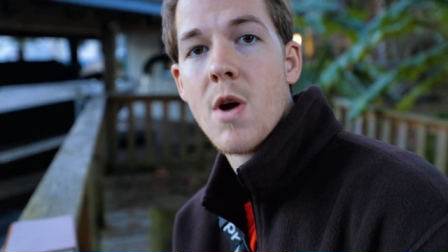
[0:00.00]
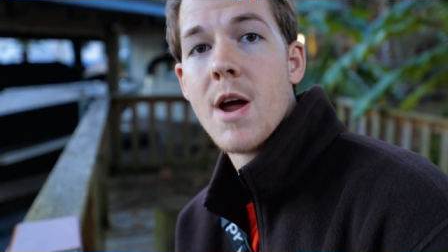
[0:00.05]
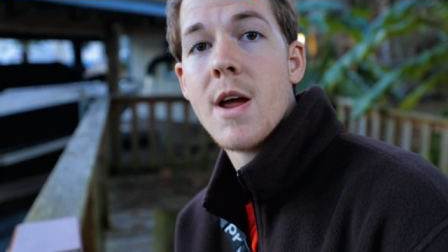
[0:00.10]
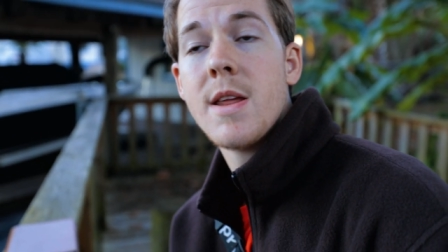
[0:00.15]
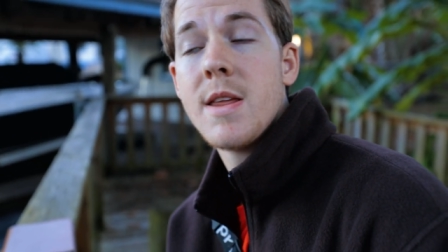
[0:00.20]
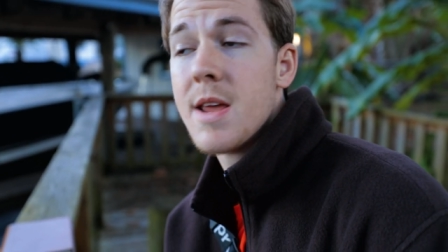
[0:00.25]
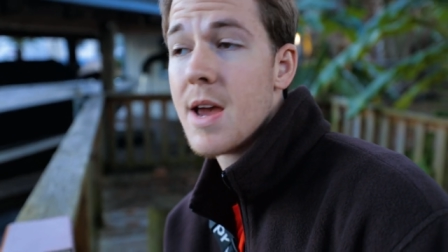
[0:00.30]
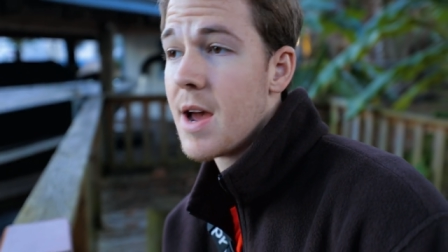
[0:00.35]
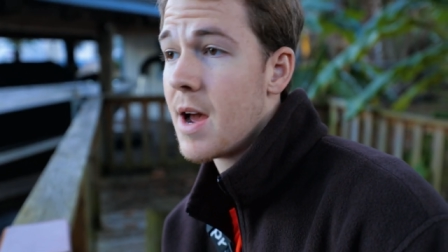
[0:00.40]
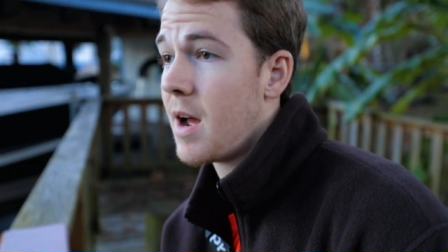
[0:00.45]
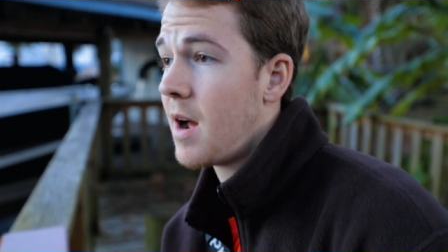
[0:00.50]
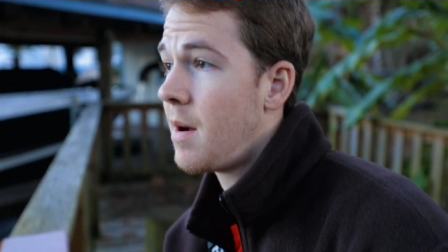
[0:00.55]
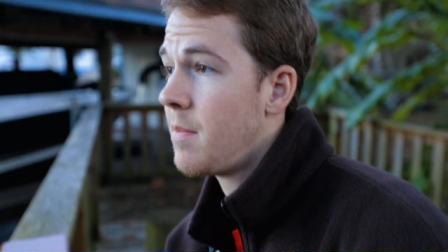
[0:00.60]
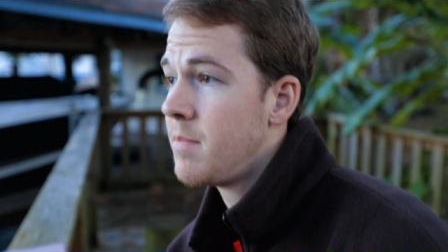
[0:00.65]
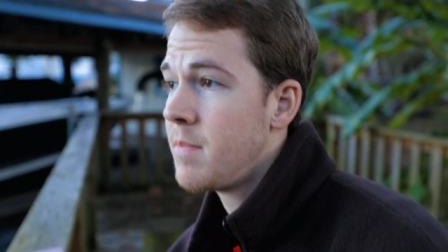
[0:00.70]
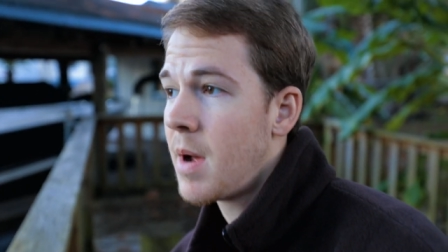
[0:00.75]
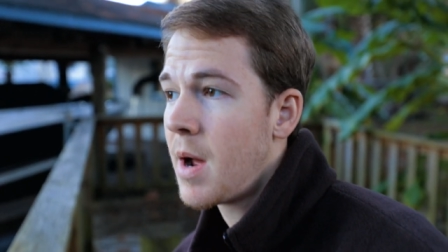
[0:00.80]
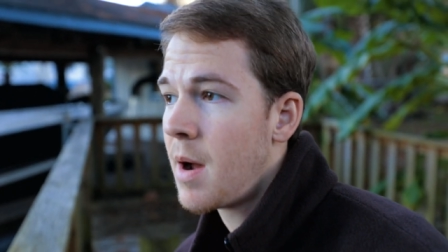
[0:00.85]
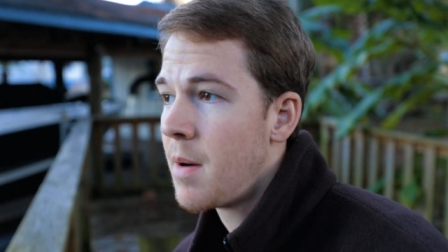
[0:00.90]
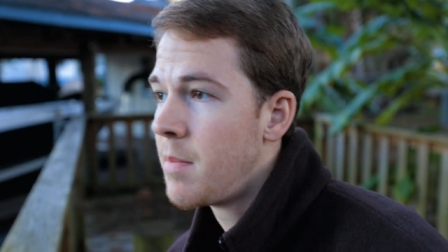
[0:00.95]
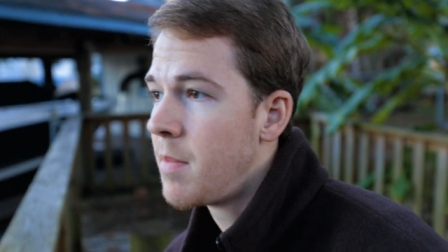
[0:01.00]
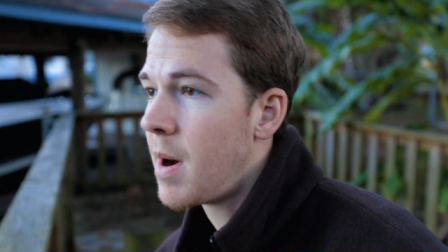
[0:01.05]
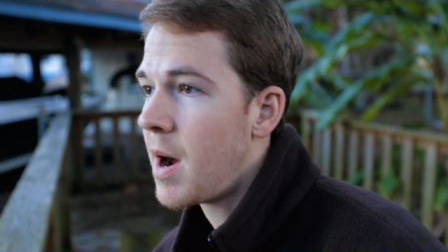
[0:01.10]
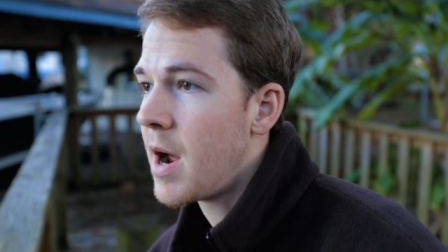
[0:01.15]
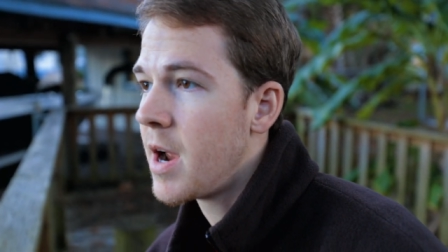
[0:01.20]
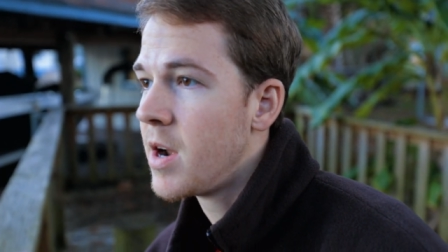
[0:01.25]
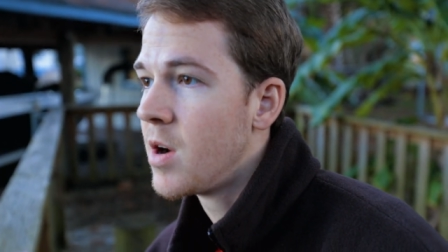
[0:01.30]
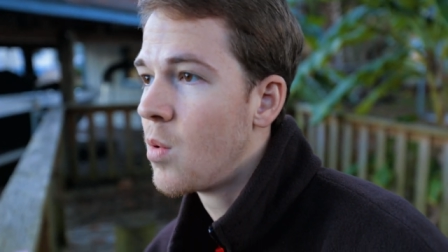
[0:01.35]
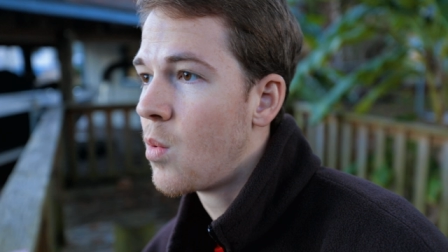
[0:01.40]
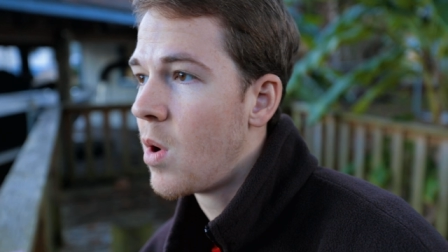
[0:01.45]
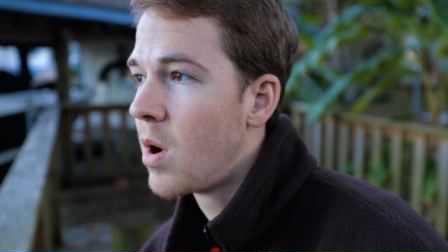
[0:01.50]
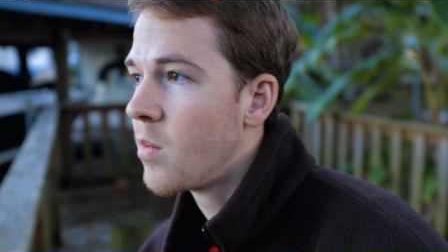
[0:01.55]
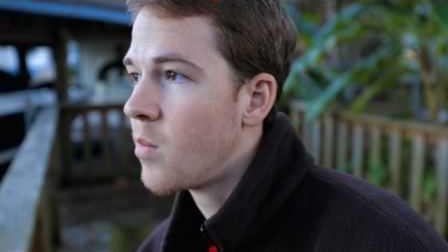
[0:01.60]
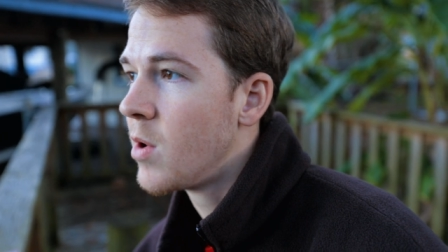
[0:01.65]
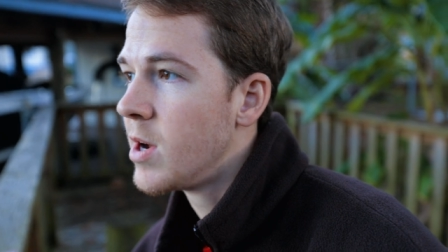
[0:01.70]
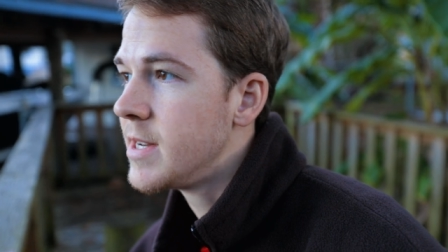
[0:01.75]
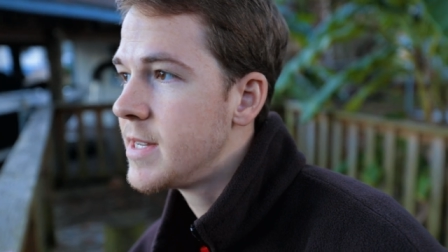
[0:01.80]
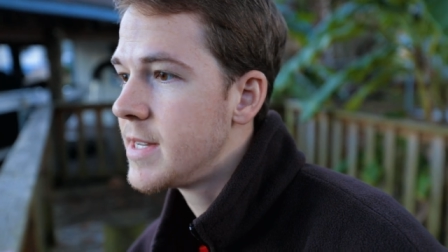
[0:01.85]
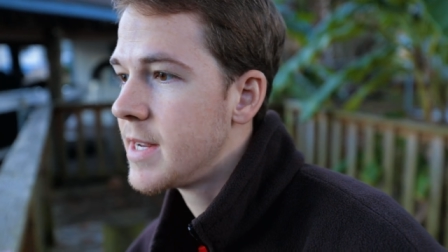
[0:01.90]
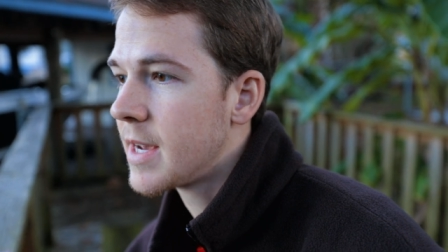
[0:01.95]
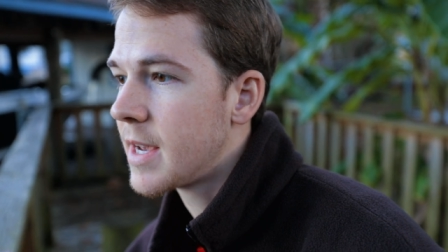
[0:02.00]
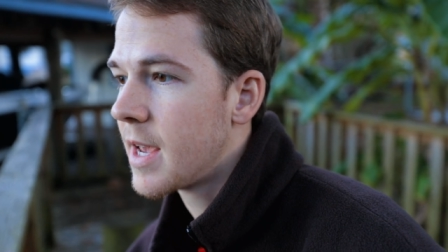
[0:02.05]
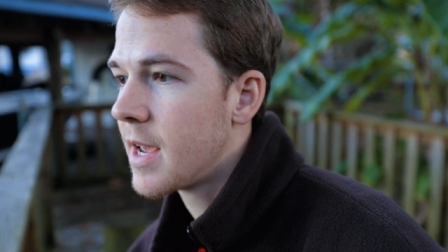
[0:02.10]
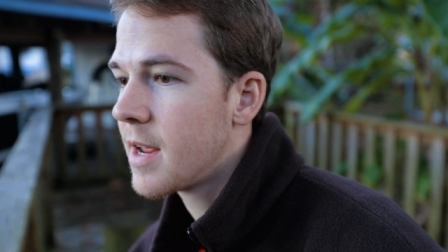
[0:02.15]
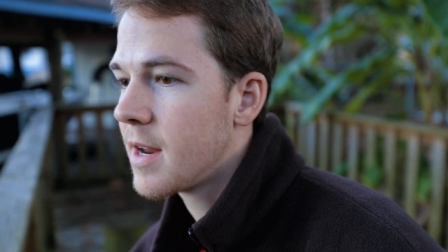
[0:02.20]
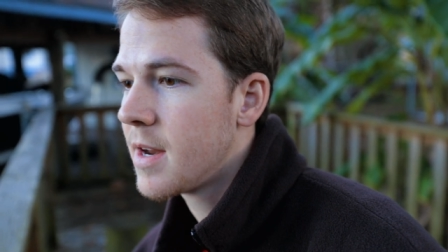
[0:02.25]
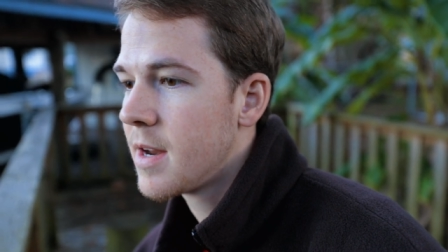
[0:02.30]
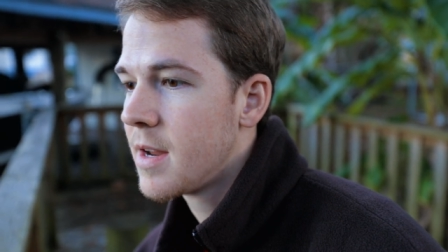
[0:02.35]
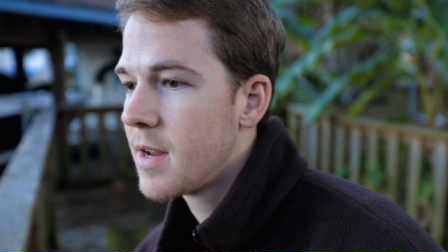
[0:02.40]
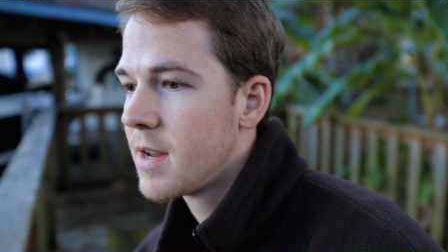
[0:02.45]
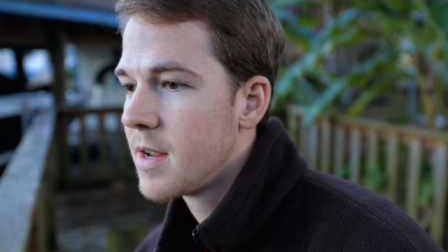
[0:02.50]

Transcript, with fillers: Right. Yeah, I'm I'm buying a one way ticket.